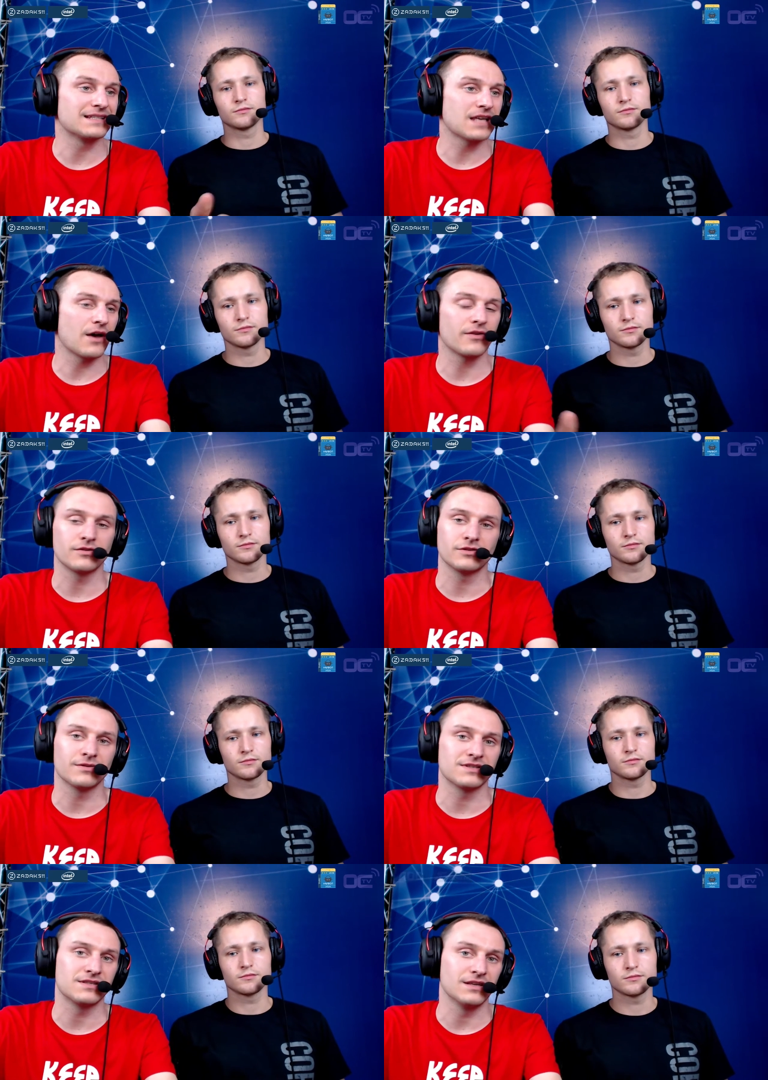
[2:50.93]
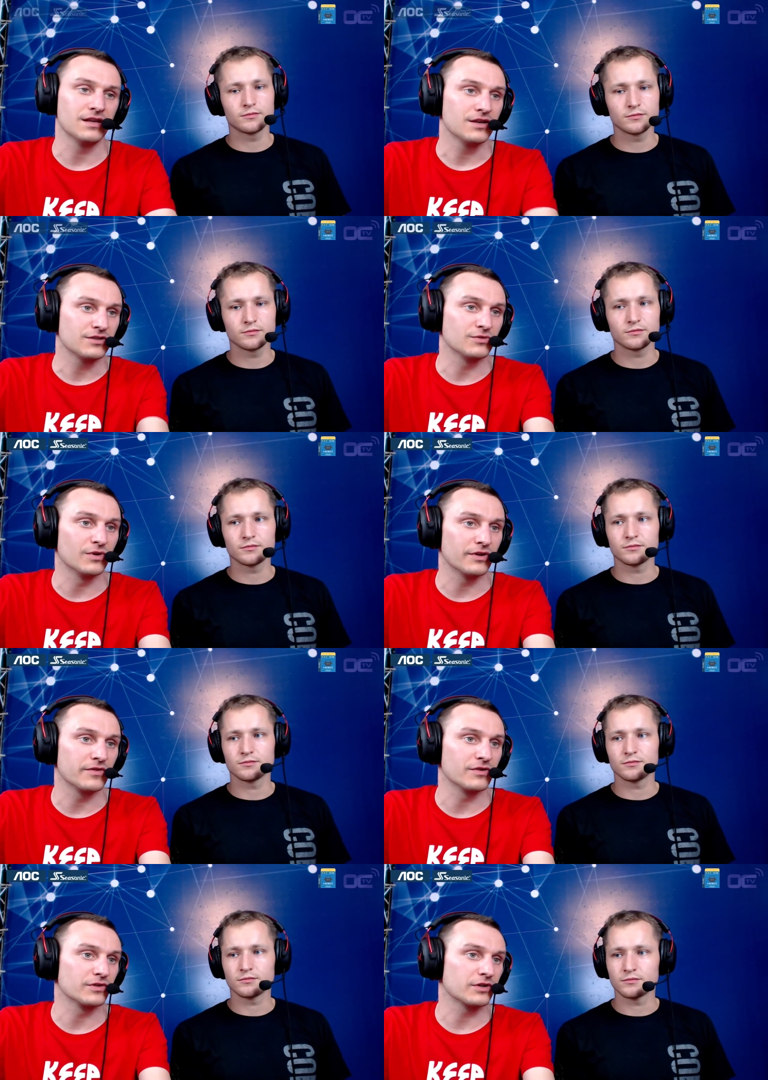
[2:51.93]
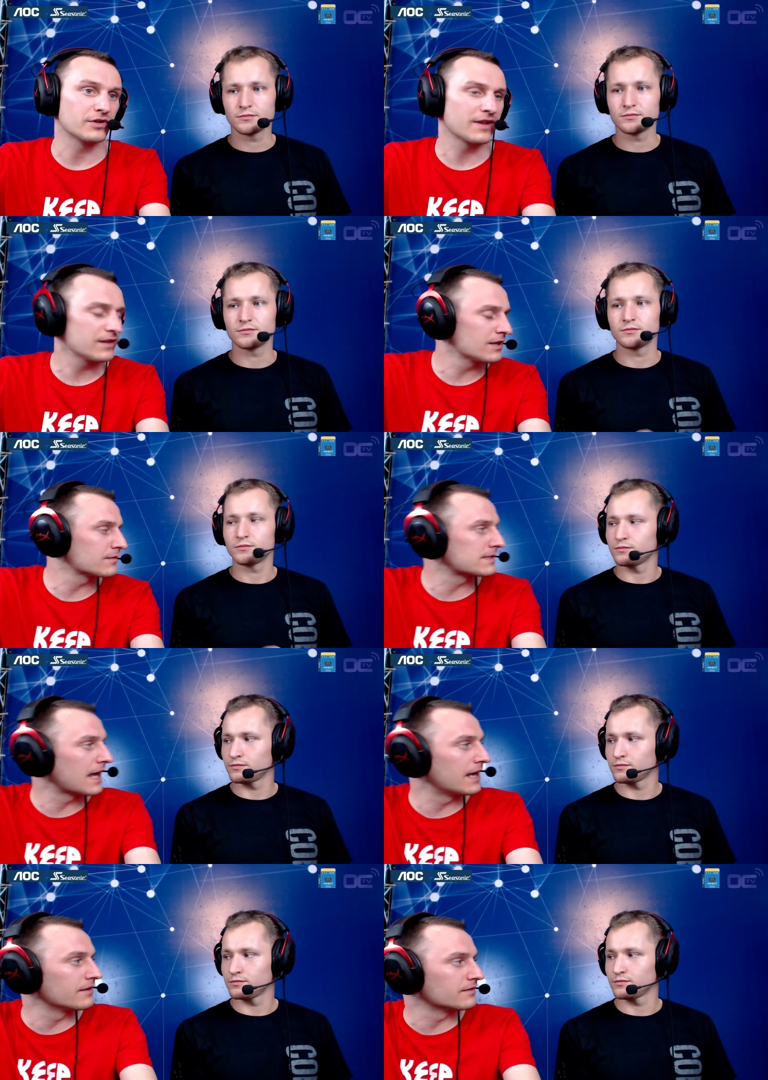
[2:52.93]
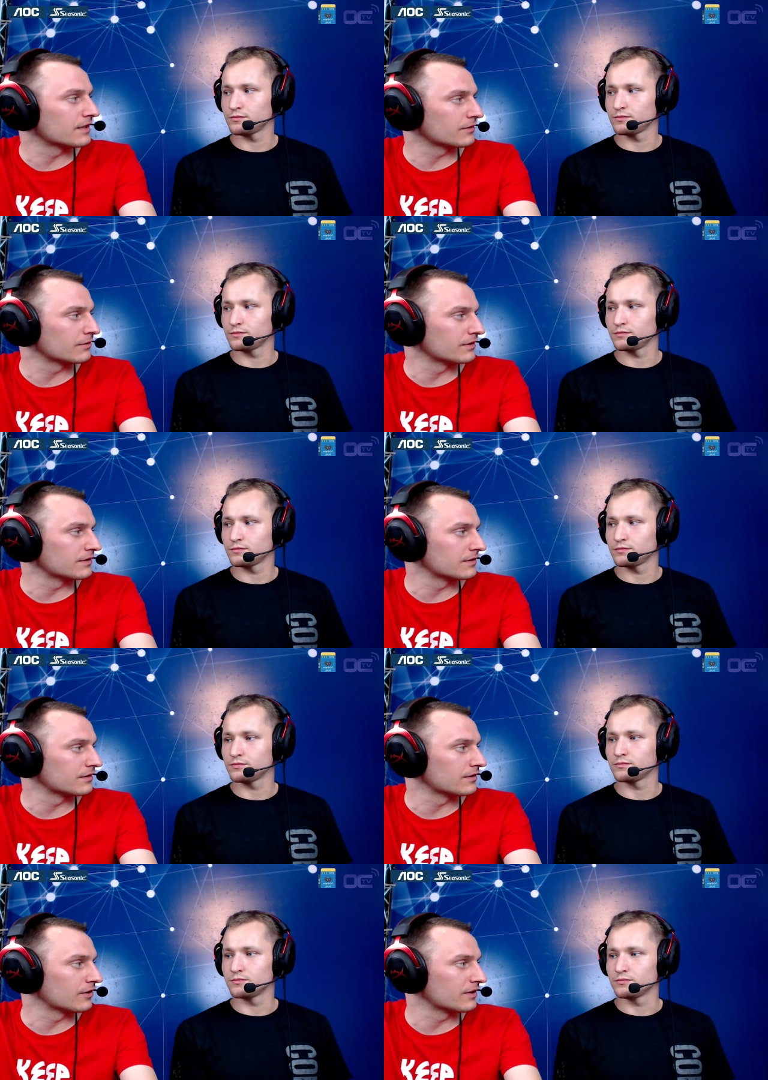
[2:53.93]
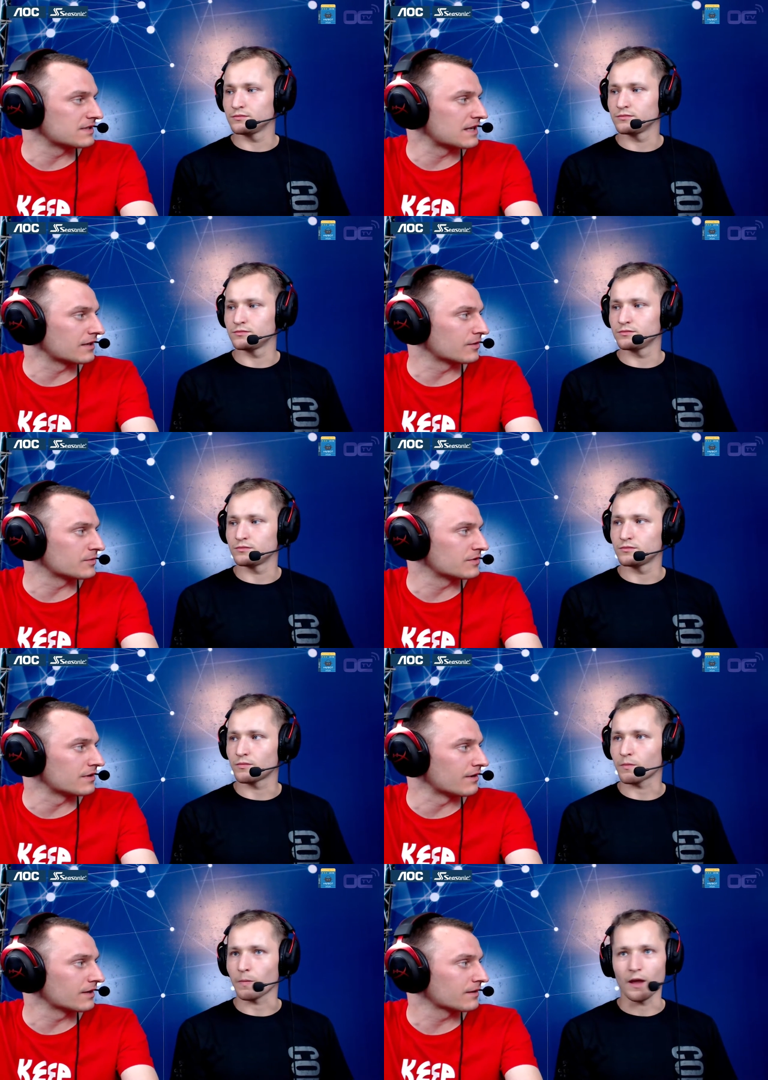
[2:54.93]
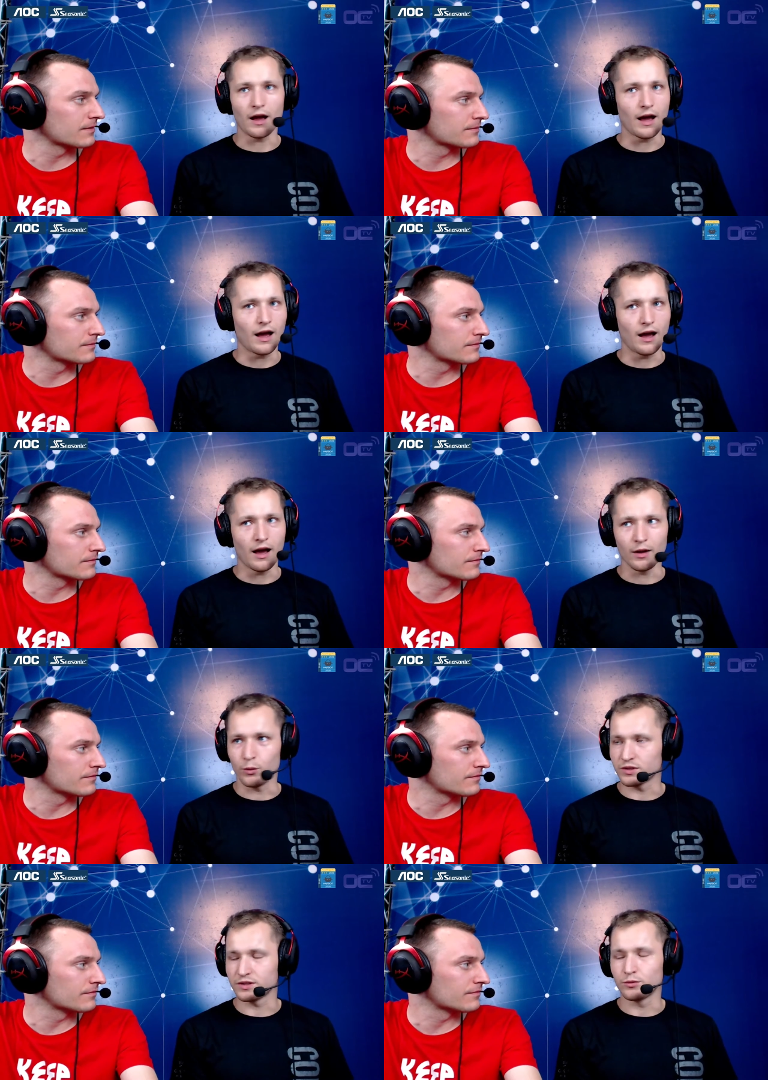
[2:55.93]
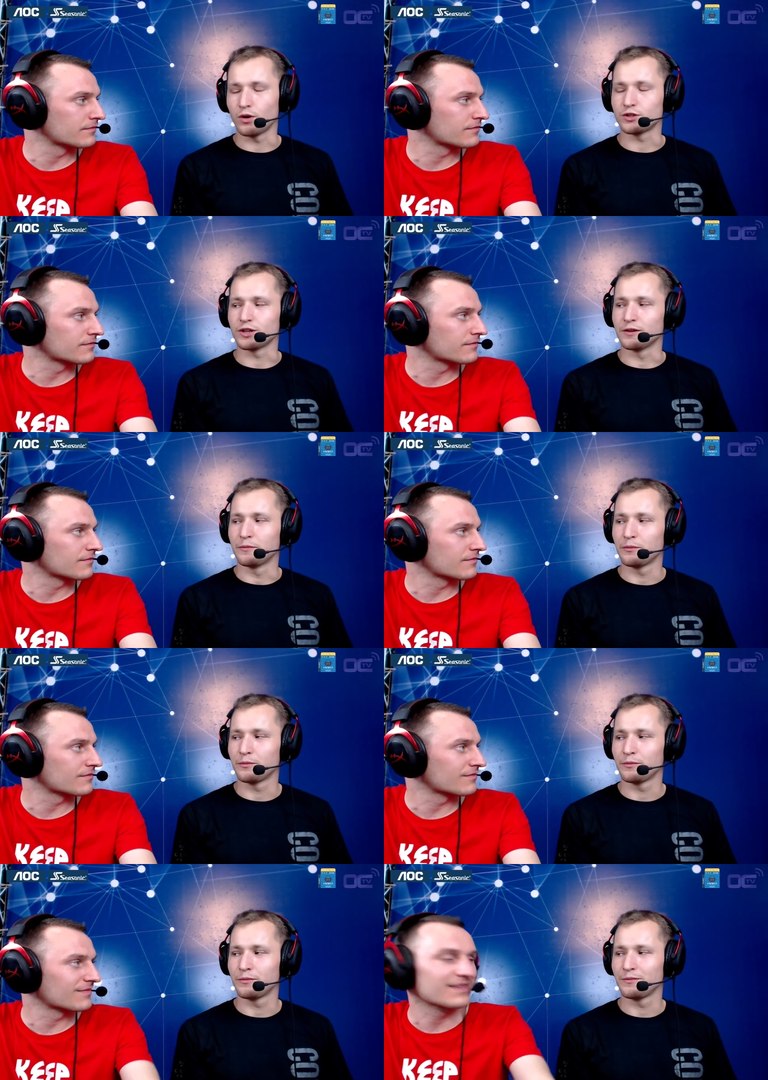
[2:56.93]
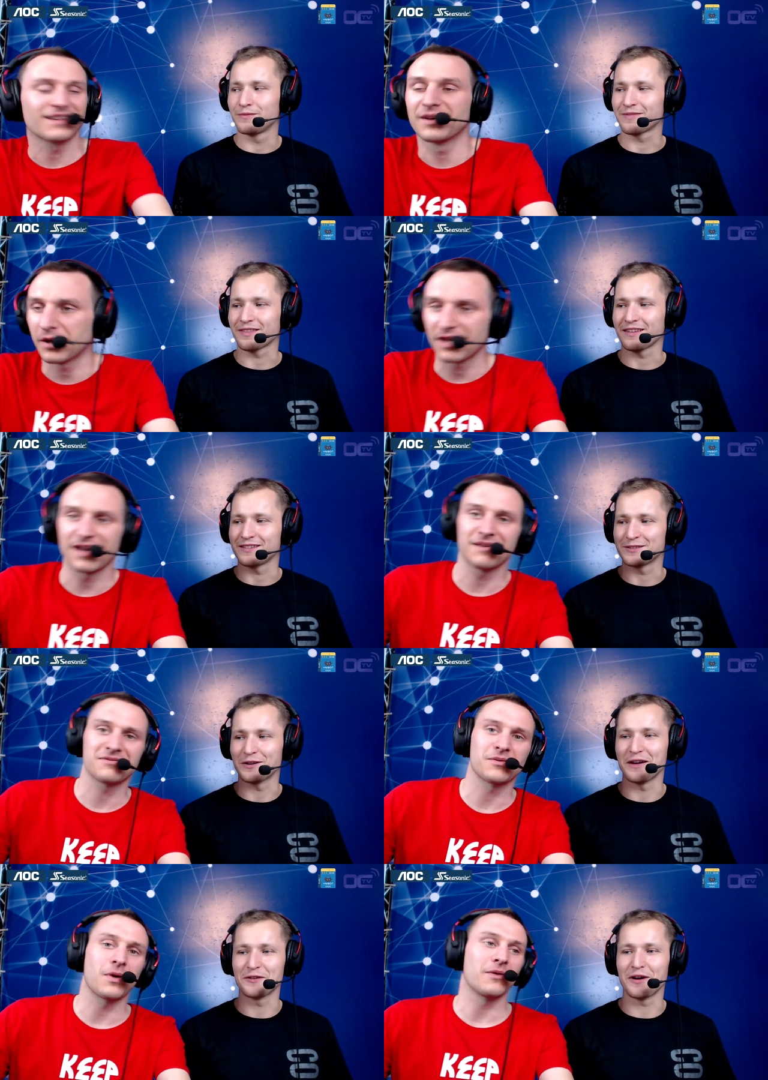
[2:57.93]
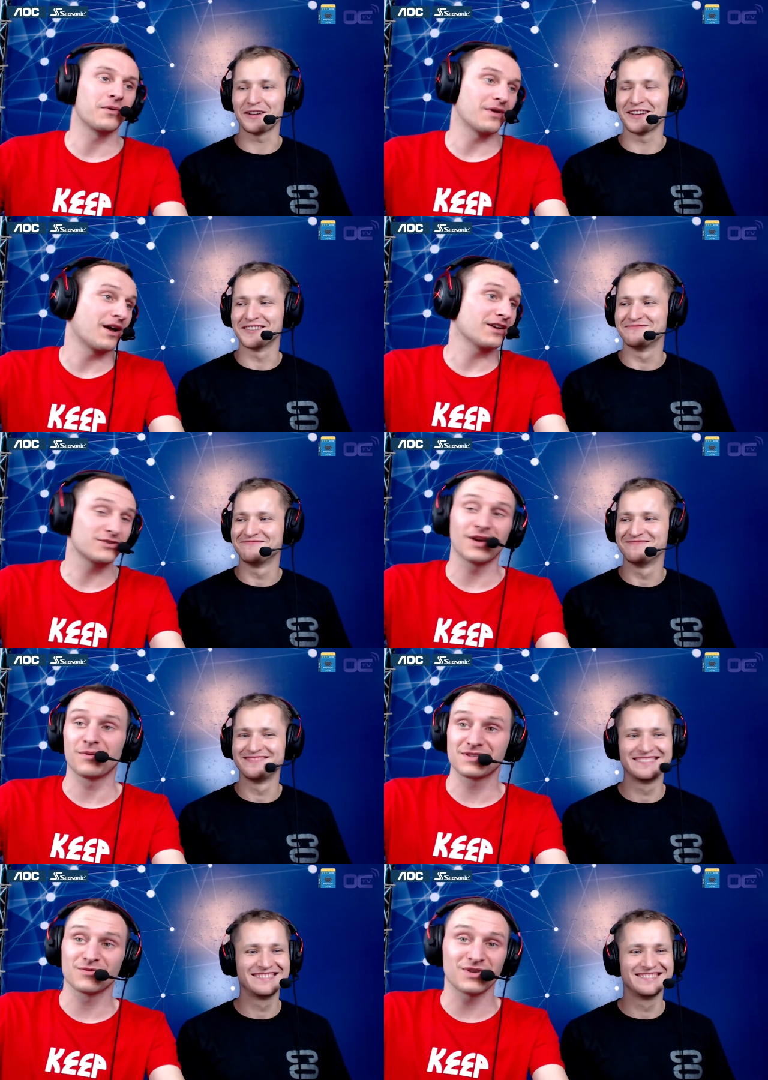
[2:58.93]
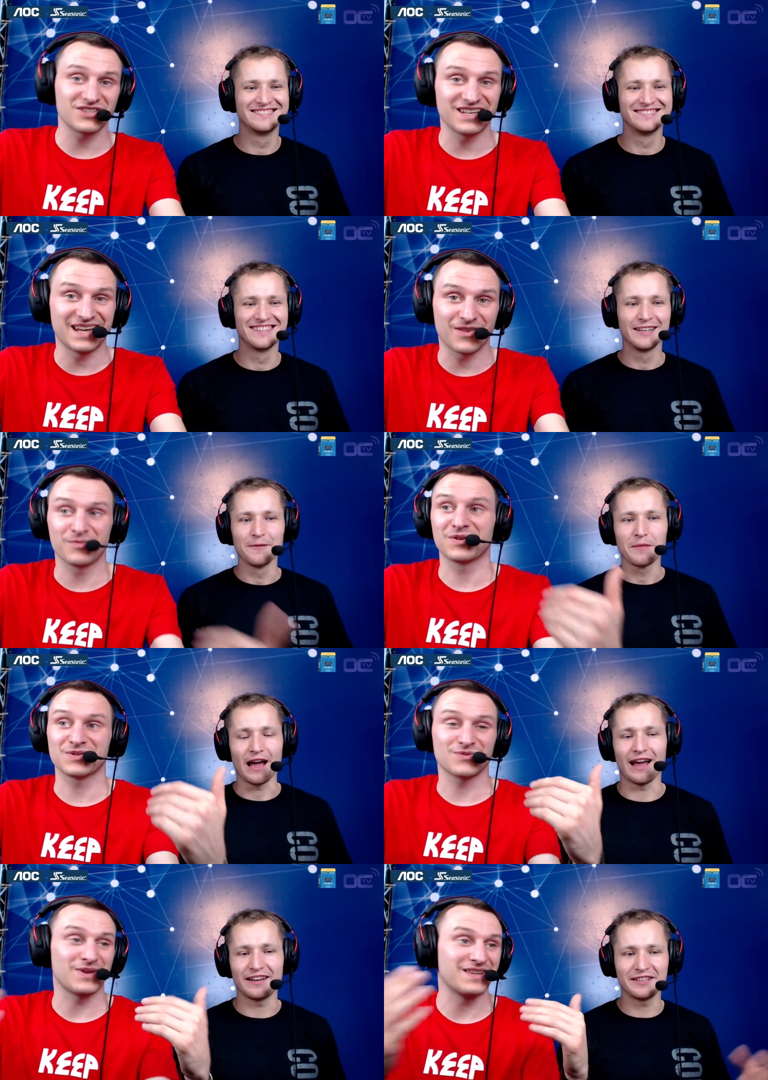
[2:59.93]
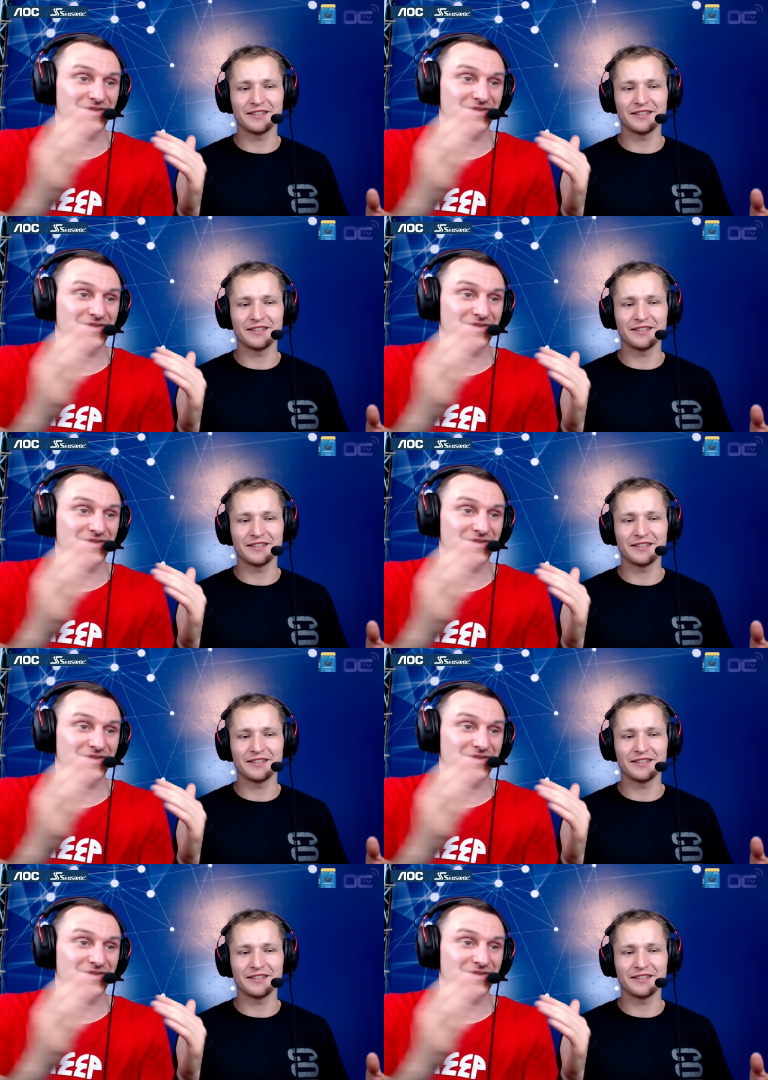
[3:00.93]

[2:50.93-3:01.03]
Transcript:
Speaker 1: 10000 usd to one of the overclockers i think that was alan that won uh, against dancop today right
Speaker 2: i wasn't watching Okay. So I well, no we actually, I
Speaker 1: wasn't watching either because I